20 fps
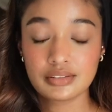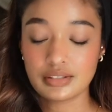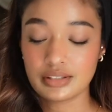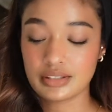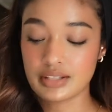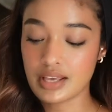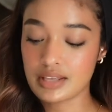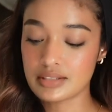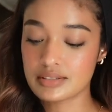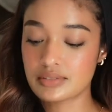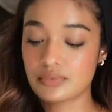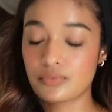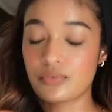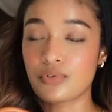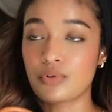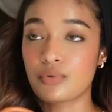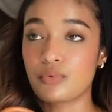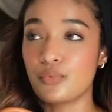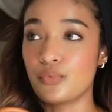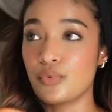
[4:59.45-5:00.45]
yes,
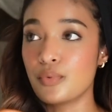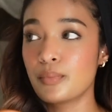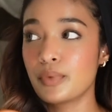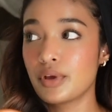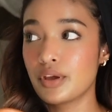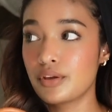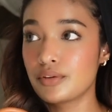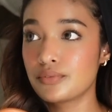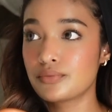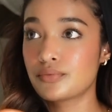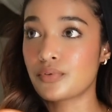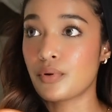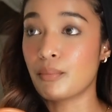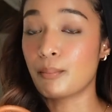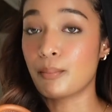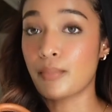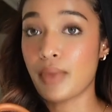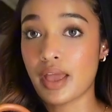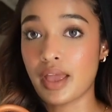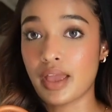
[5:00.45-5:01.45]
for women, for
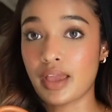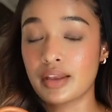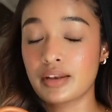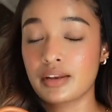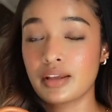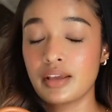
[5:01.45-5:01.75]
men.